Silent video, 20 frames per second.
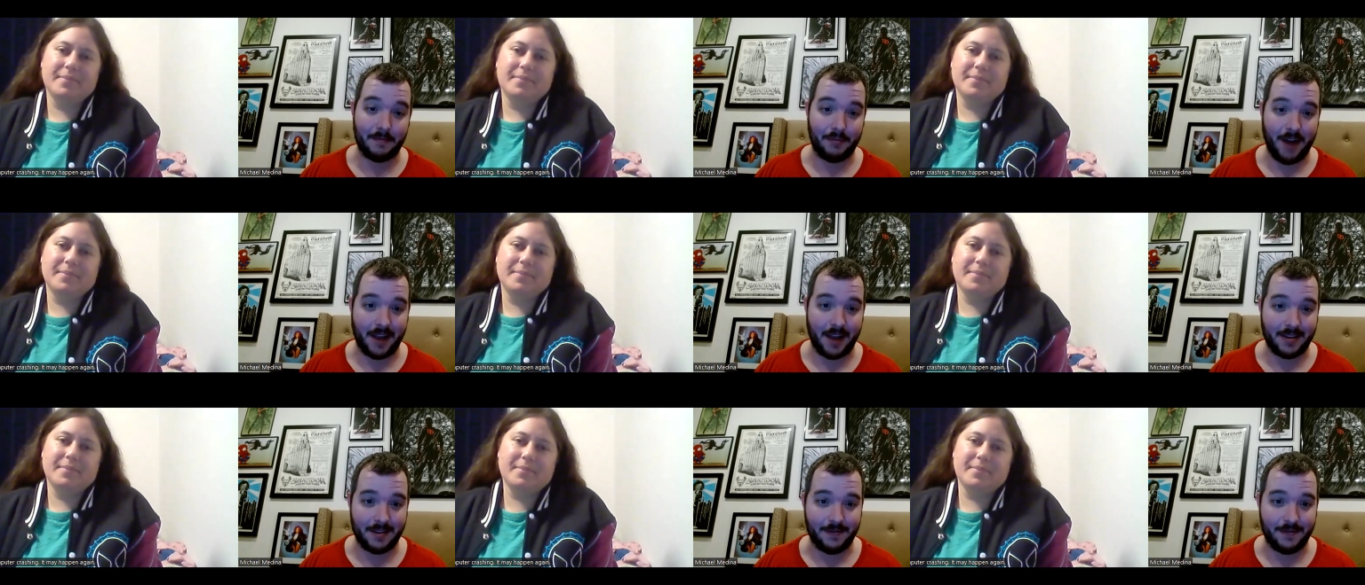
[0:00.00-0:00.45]

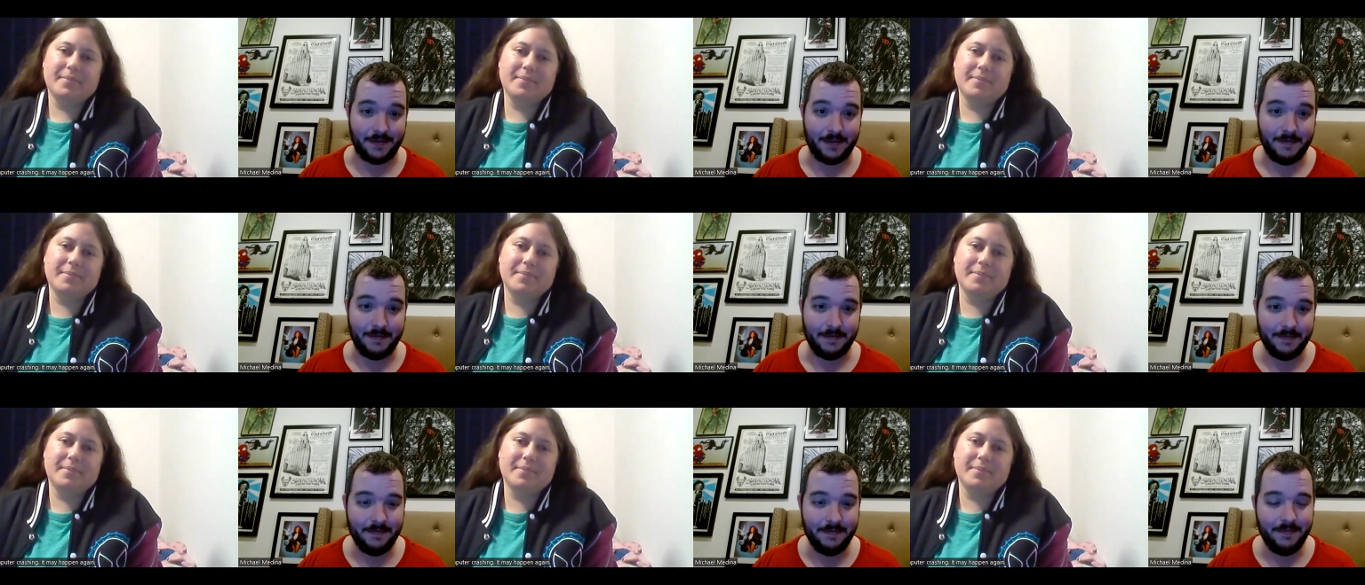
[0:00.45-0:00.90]
Speaker 1: impressive.
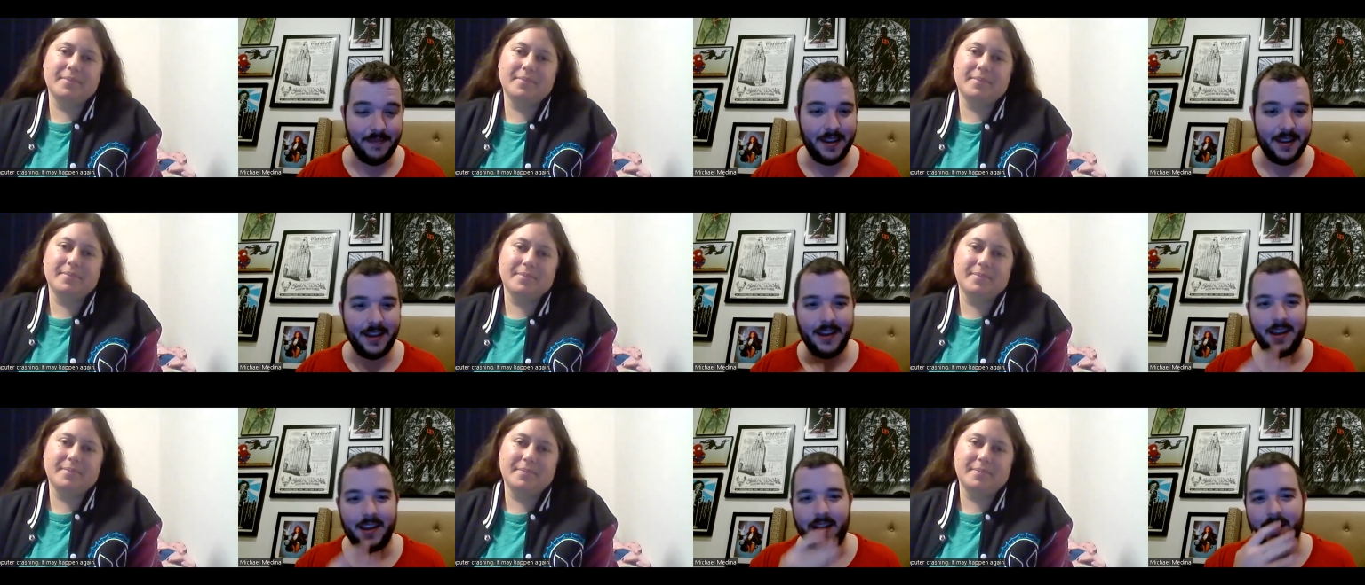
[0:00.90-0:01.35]

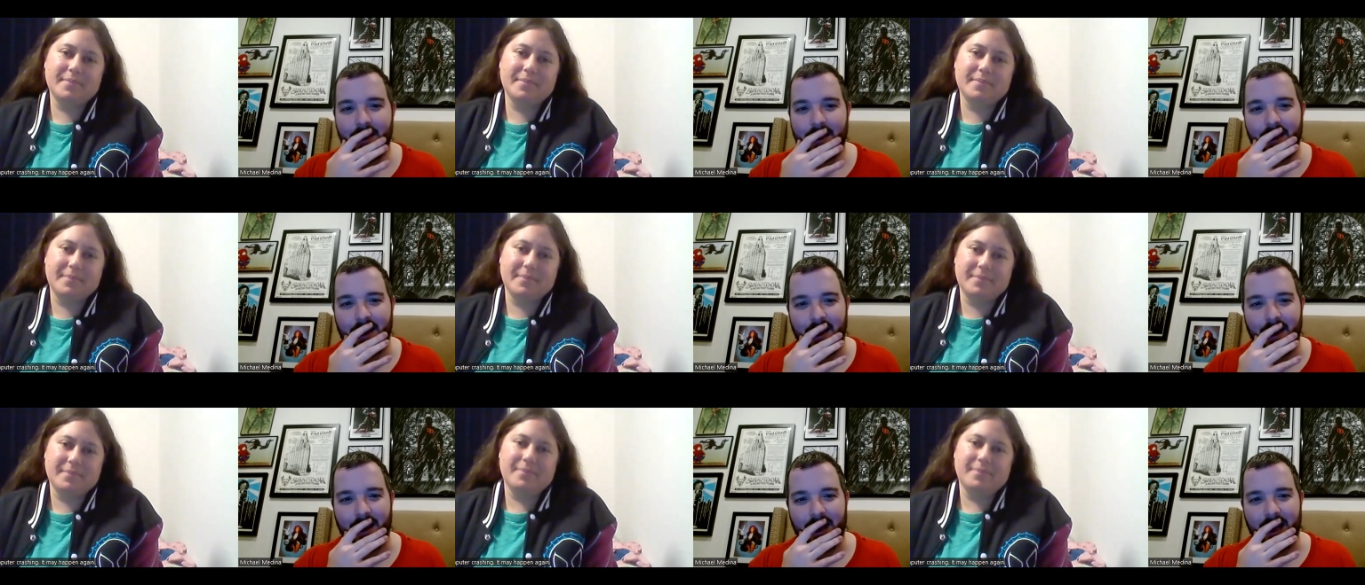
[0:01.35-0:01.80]

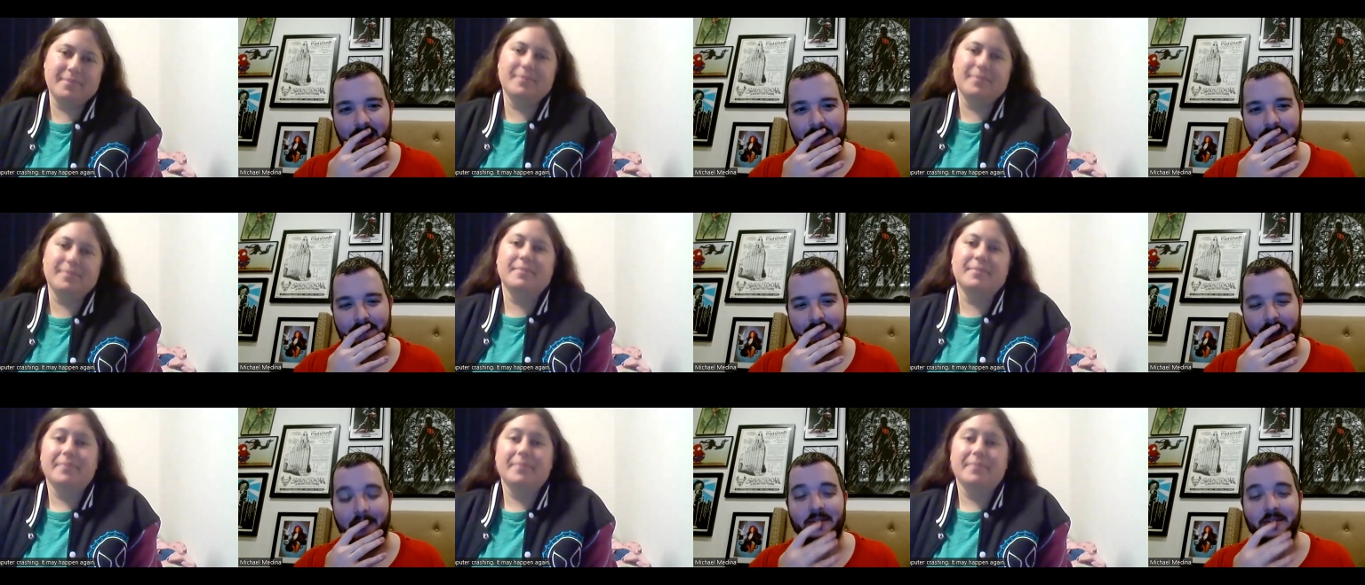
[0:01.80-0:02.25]
Uh,
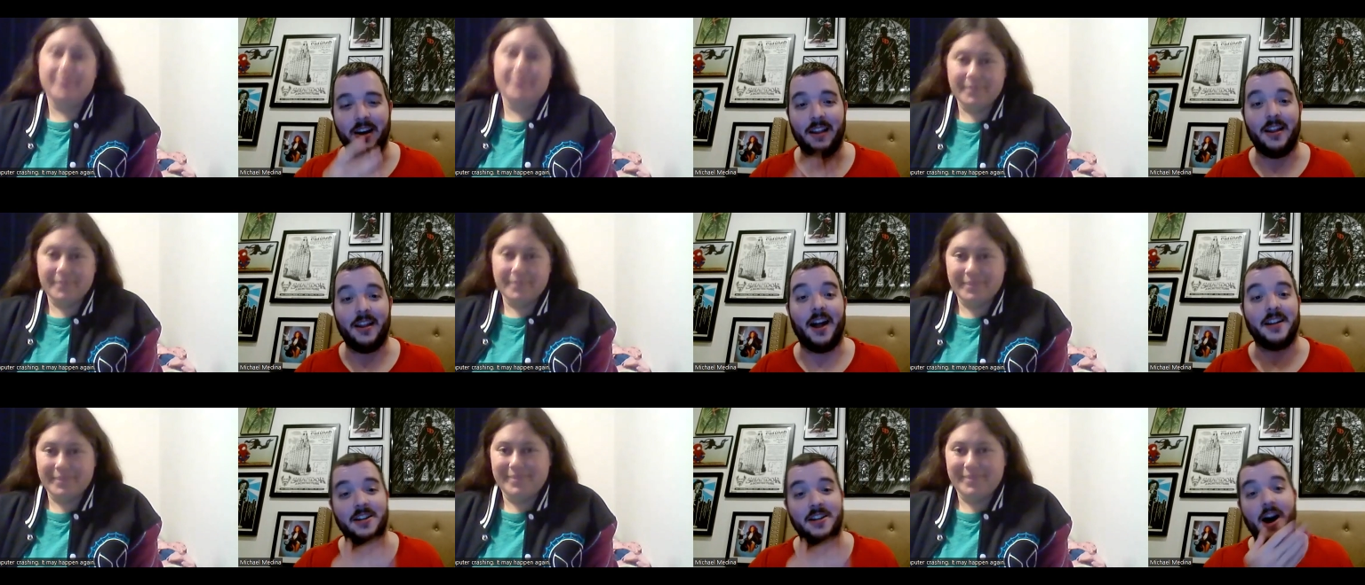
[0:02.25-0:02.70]
but I've done a
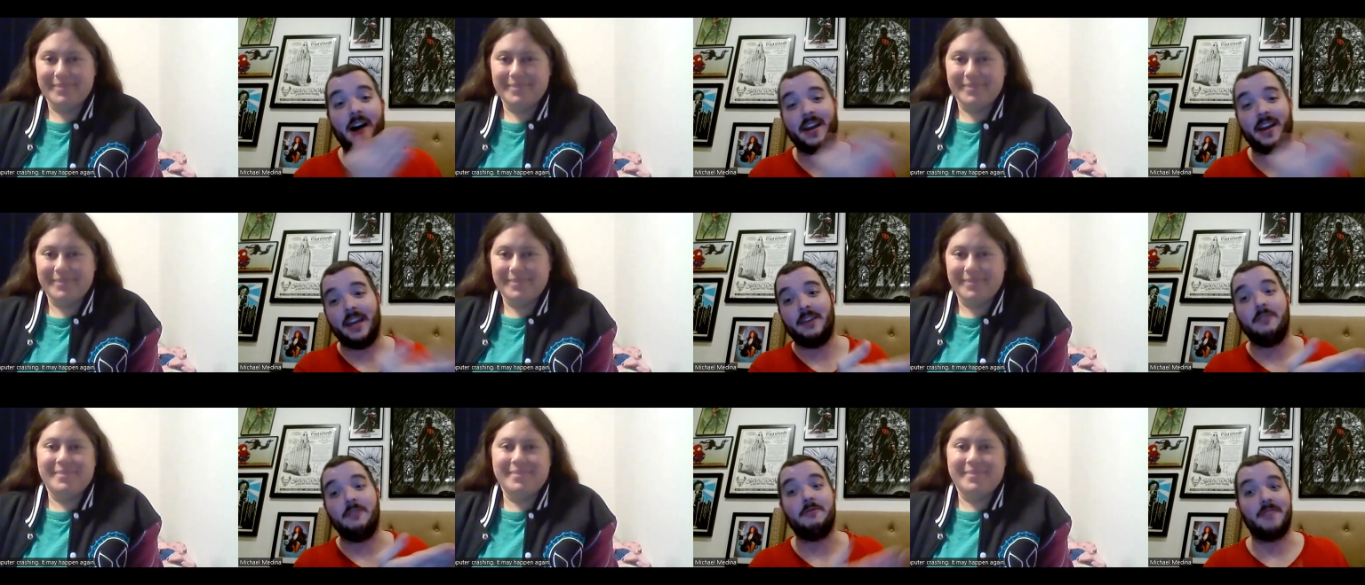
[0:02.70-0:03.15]
lot of
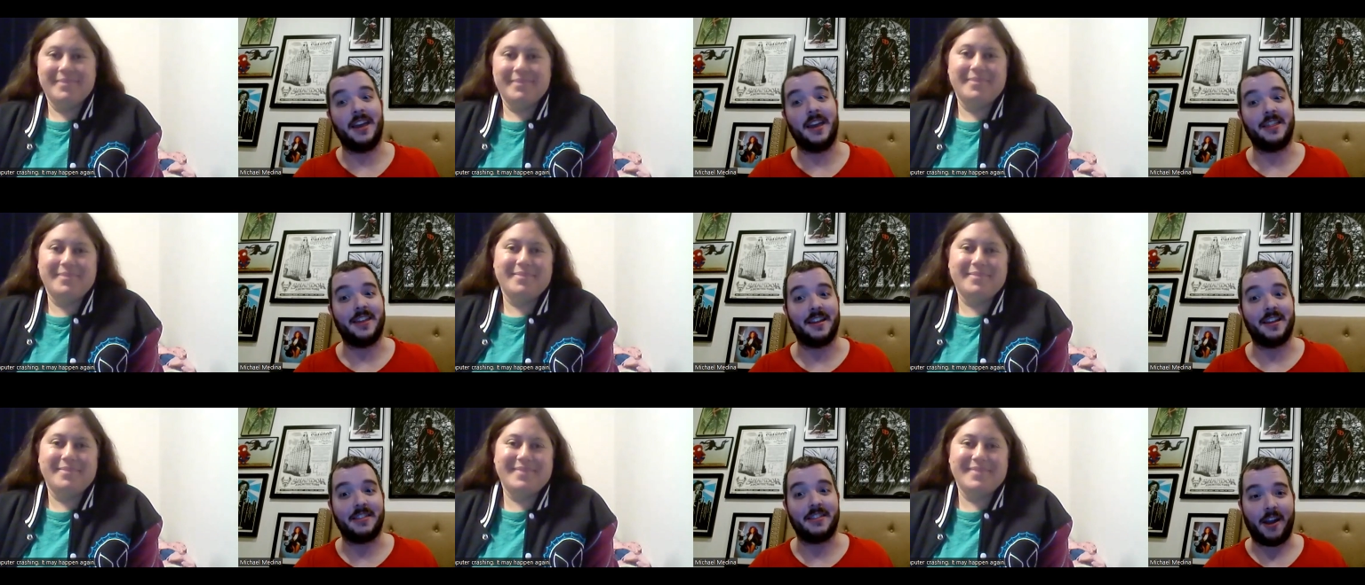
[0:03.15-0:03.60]
talking. You say
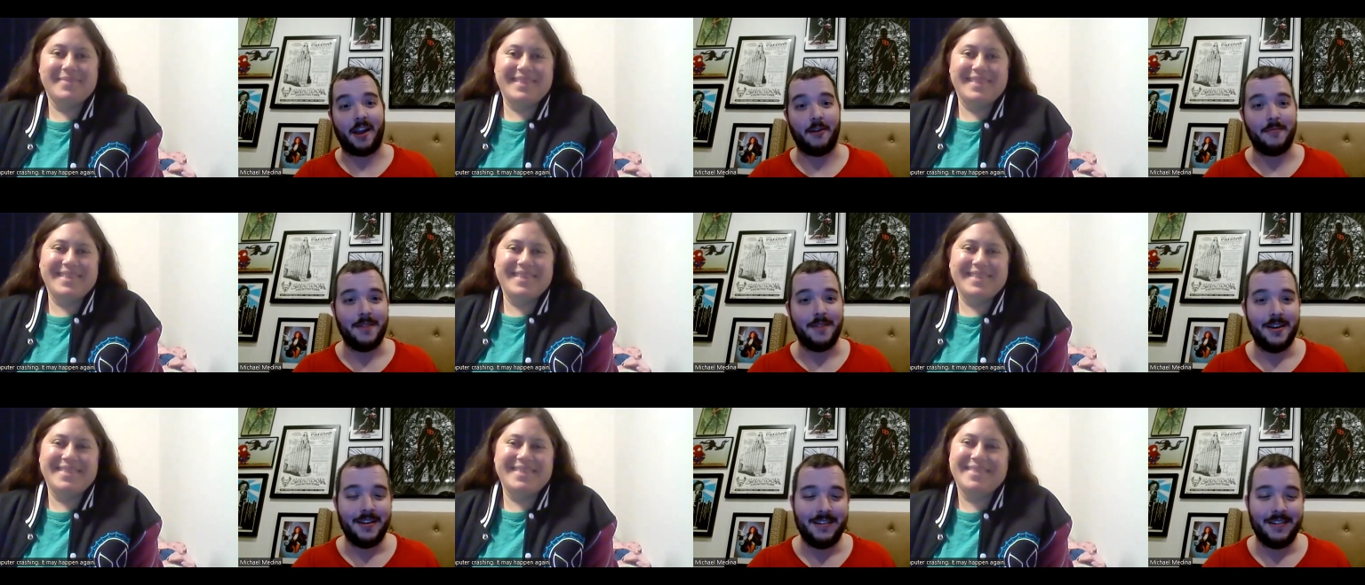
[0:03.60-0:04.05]
things now.